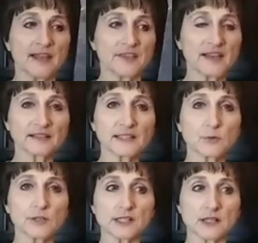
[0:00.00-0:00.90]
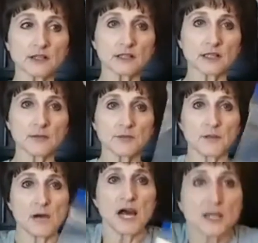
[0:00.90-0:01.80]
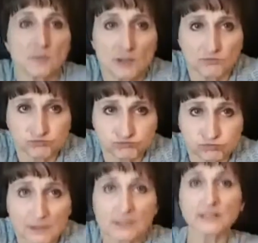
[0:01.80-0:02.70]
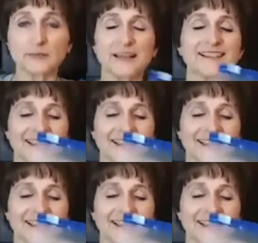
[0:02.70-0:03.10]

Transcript: That liquid is all going to come to the bottom, and it's going to be